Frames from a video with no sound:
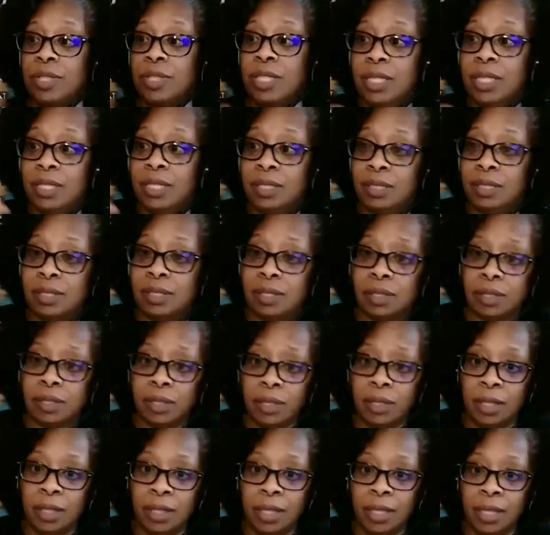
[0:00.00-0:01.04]
This
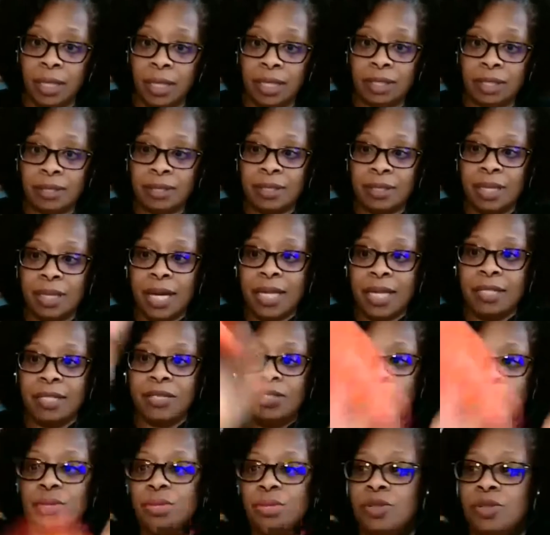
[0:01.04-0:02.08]
is
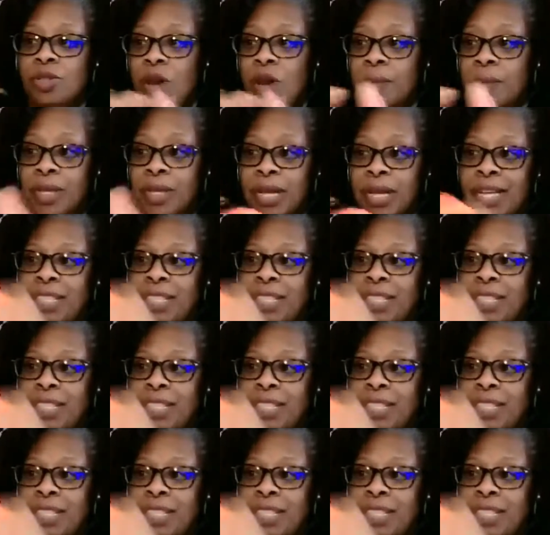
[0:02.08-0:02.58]
nice. You saw me. I